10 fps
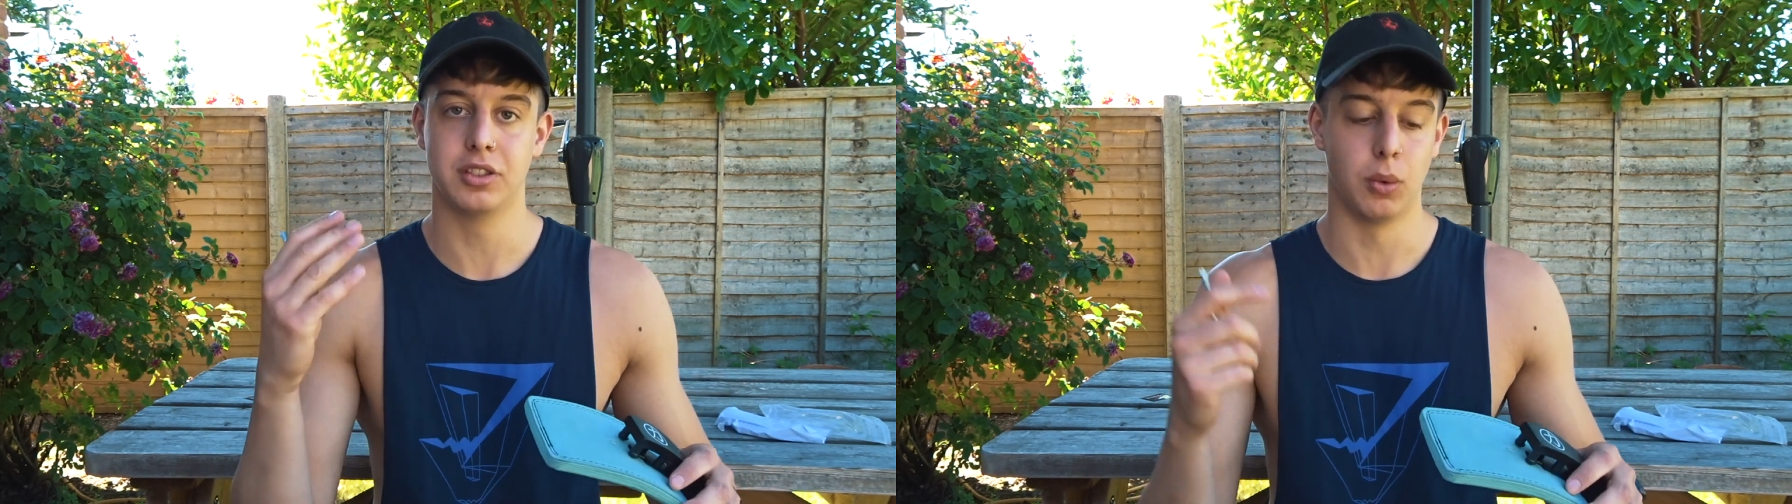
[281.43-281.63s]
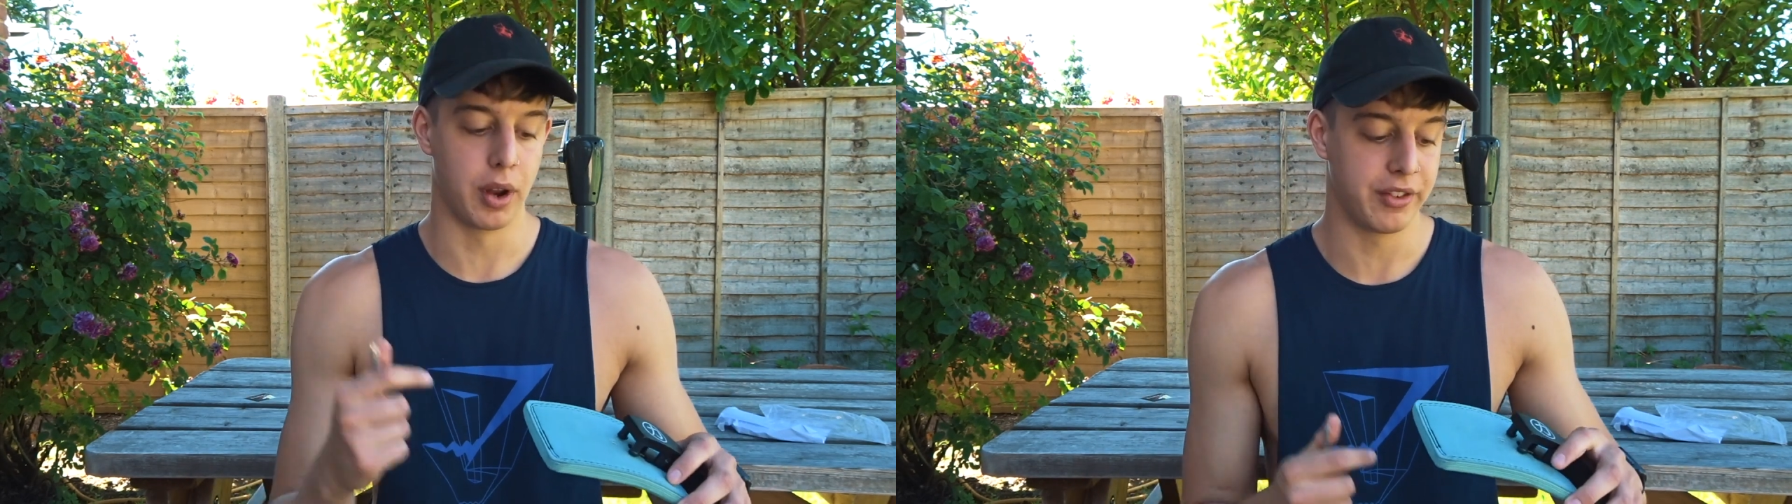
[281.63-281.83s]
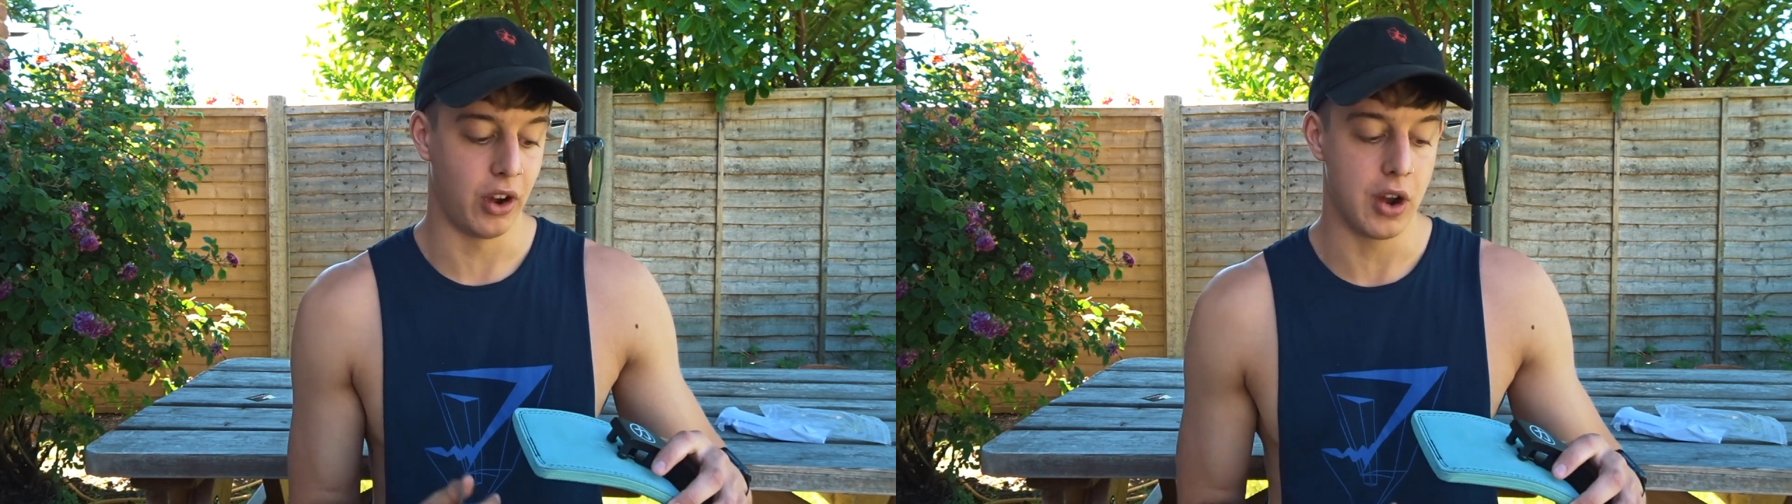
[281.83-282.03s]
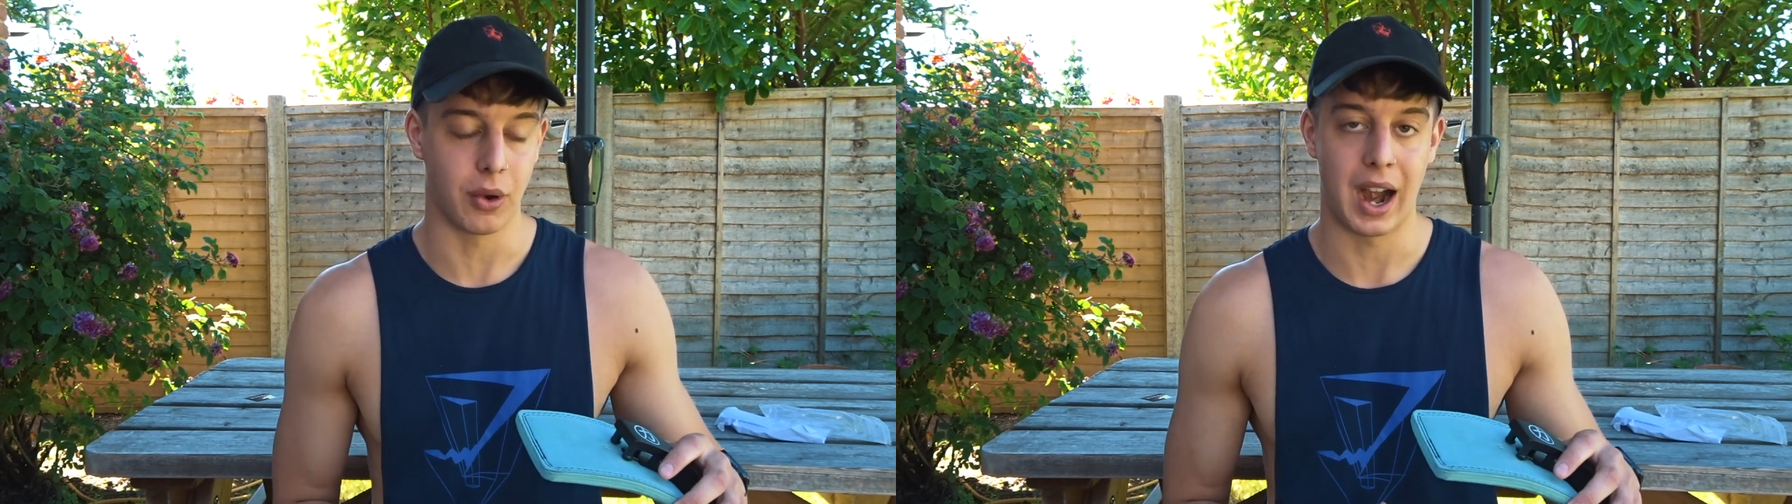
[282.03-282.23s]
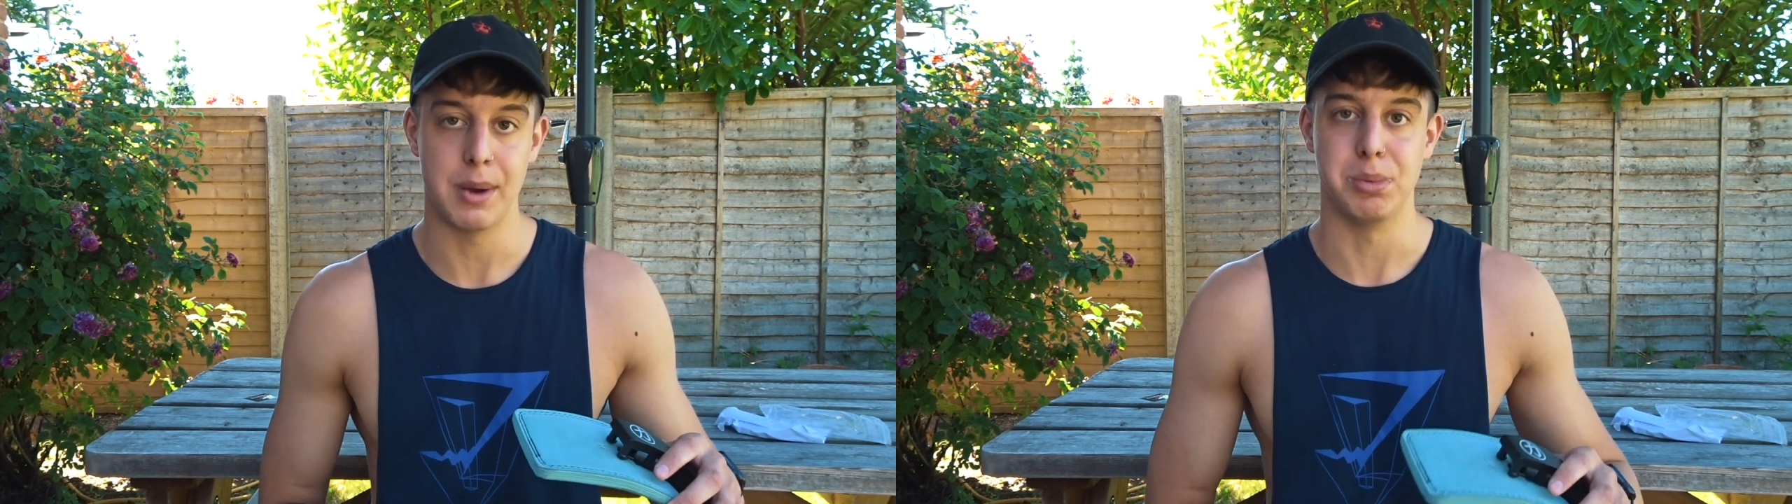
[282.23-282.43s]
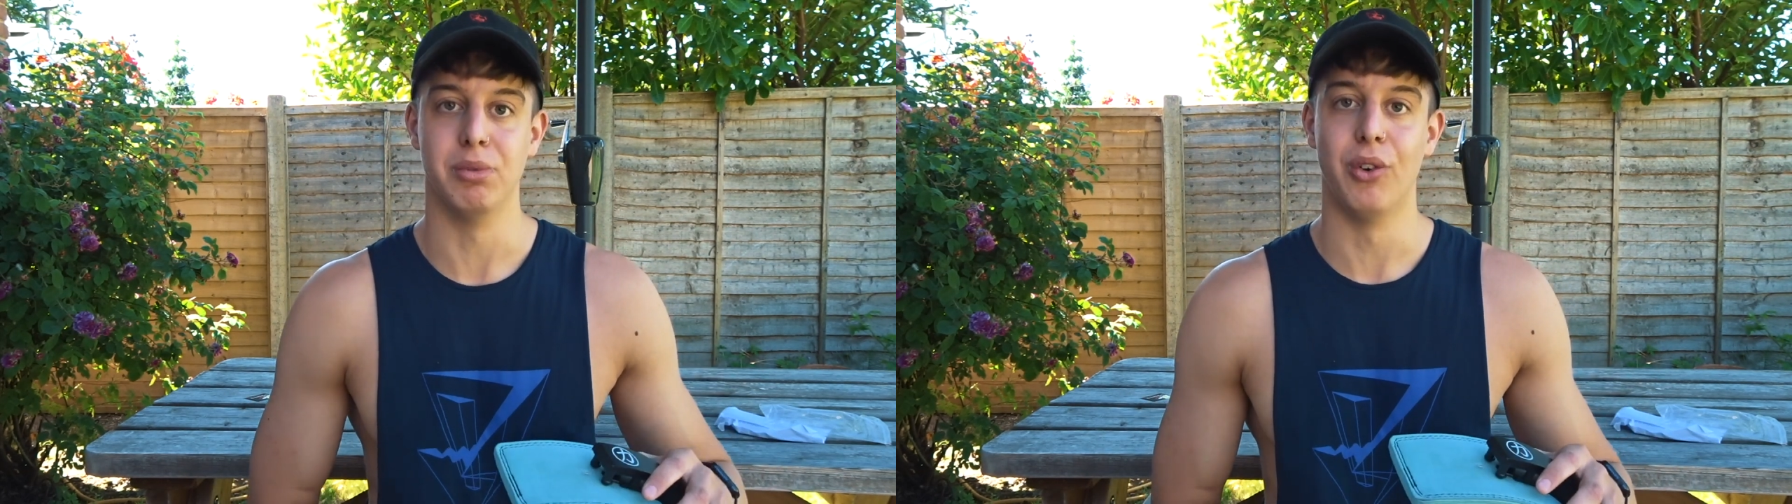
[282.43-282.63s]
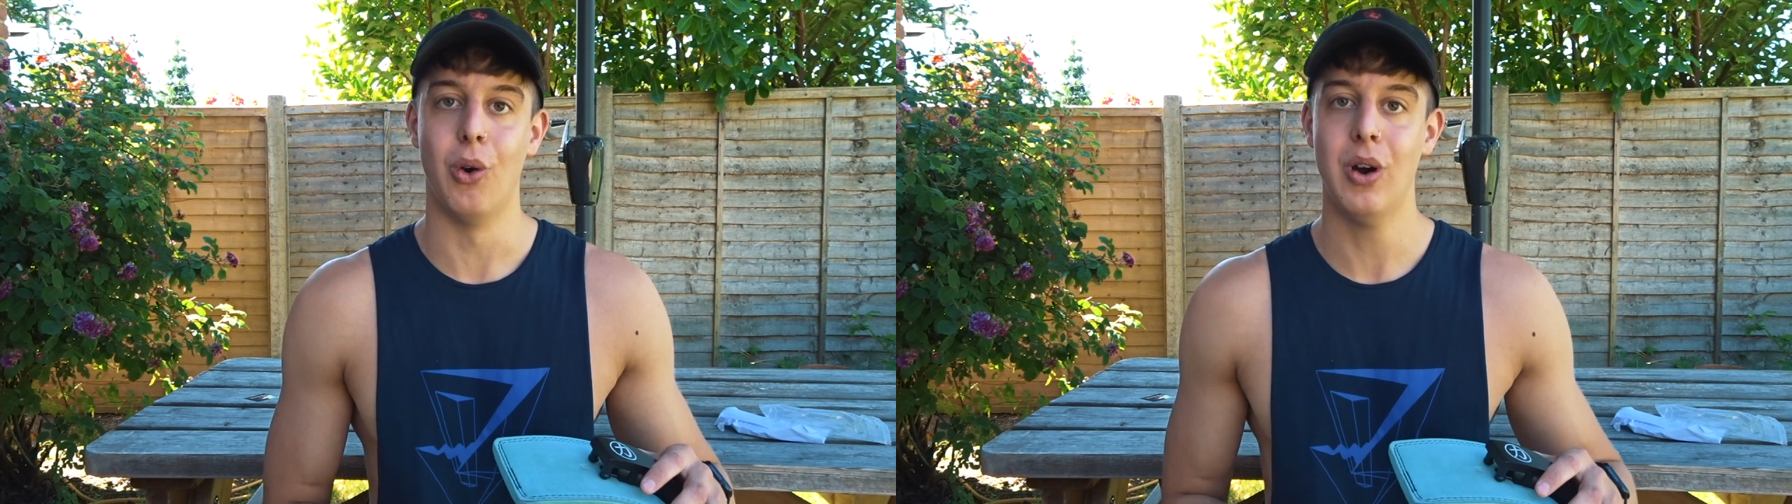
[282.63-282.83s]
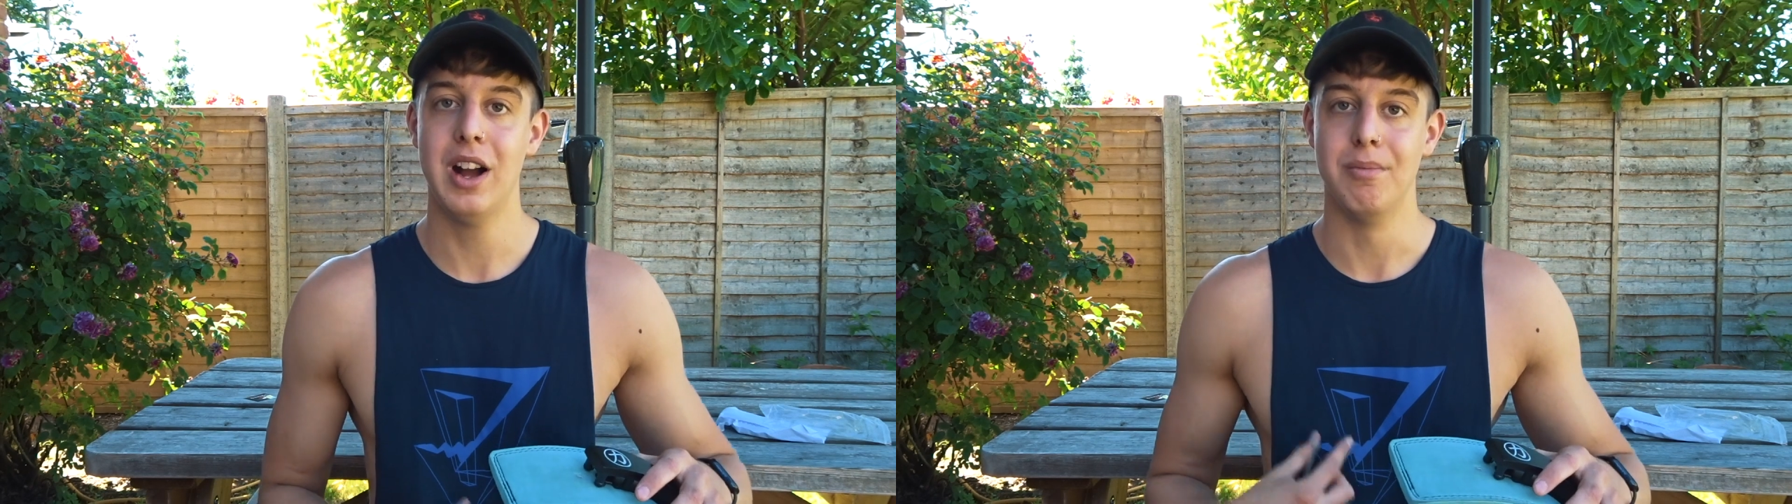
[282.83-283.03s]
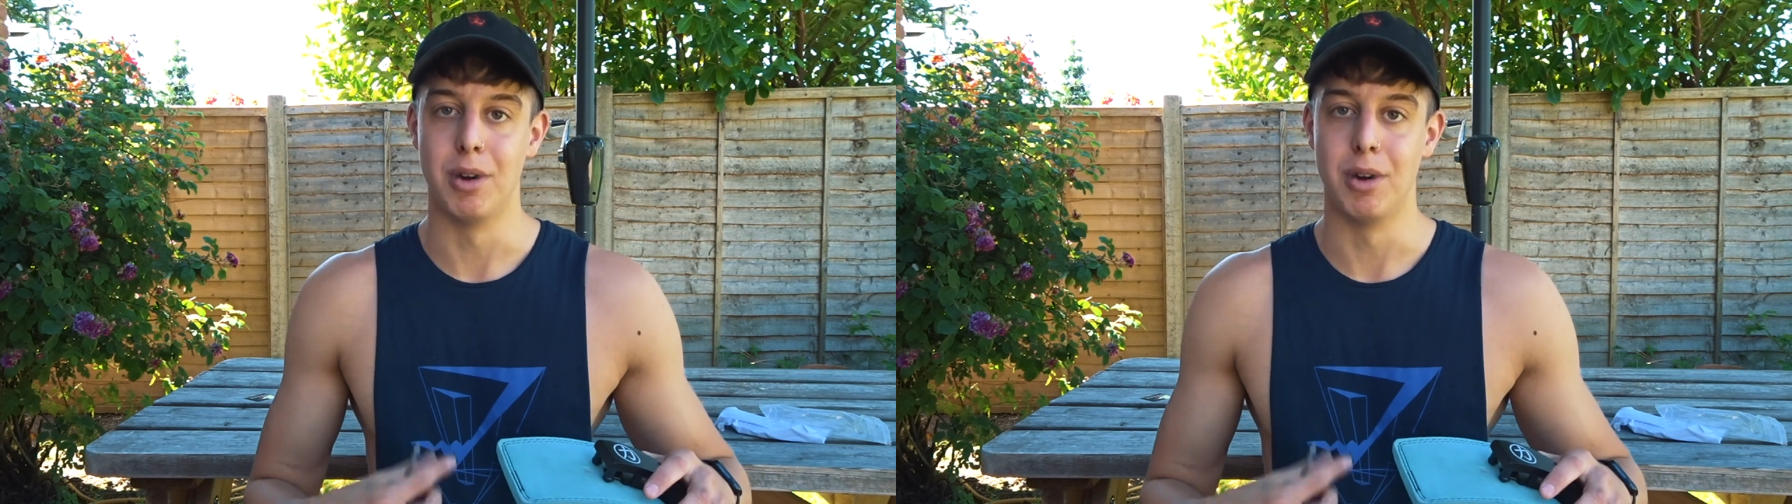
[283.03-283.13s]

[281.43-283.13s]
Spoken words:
to 105 where I have been before,